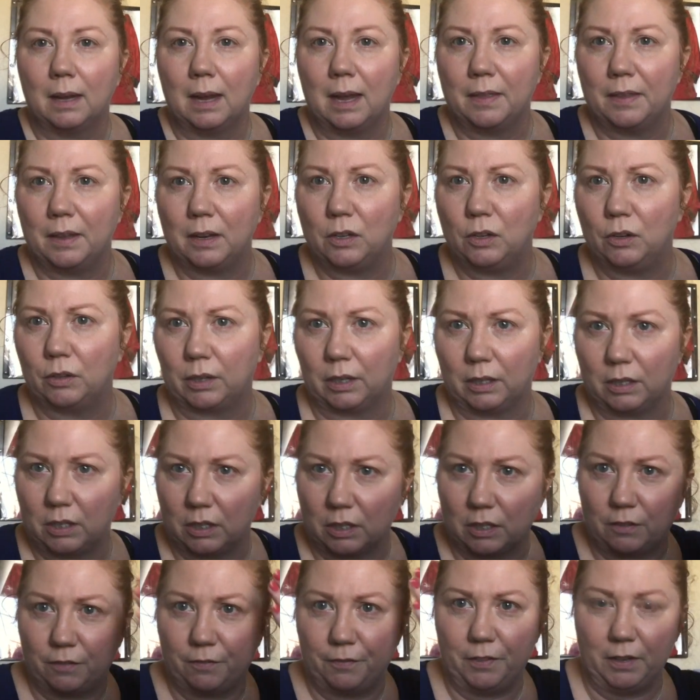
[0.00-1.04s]
And then you can
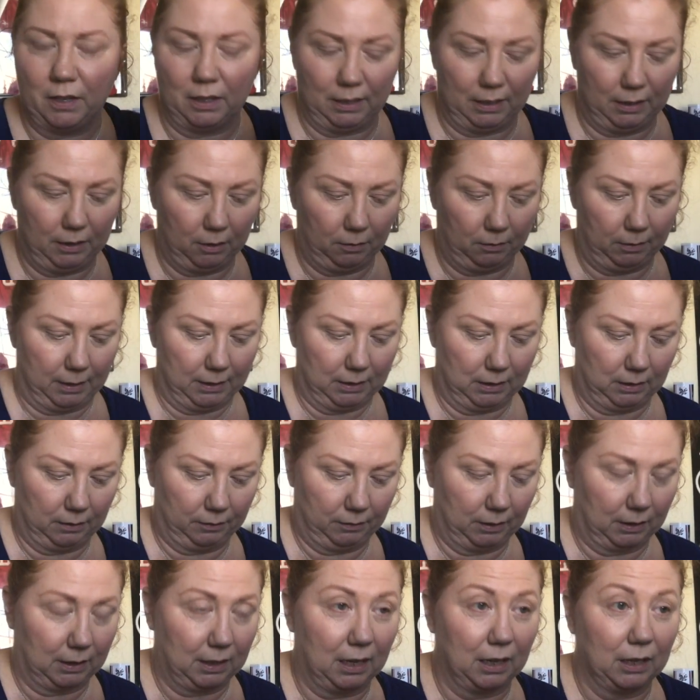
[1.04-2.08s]
just fill in the rest
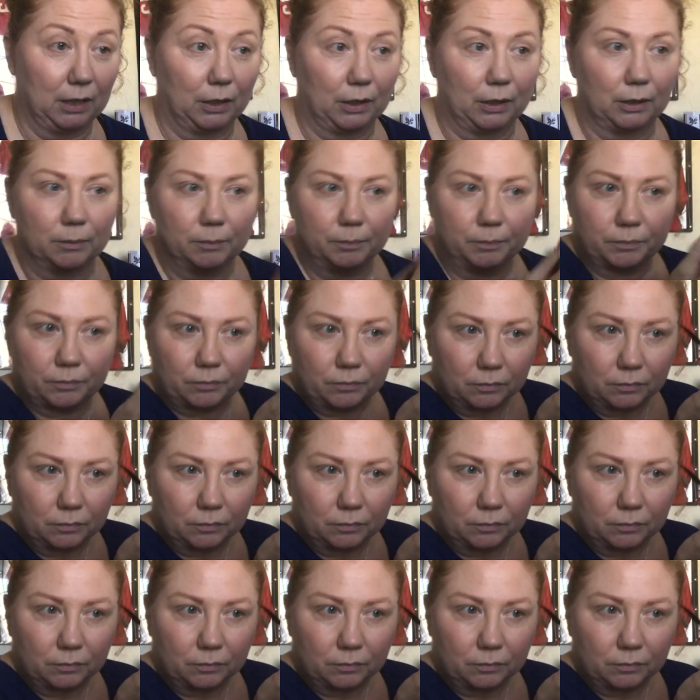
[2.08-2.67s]
of the color.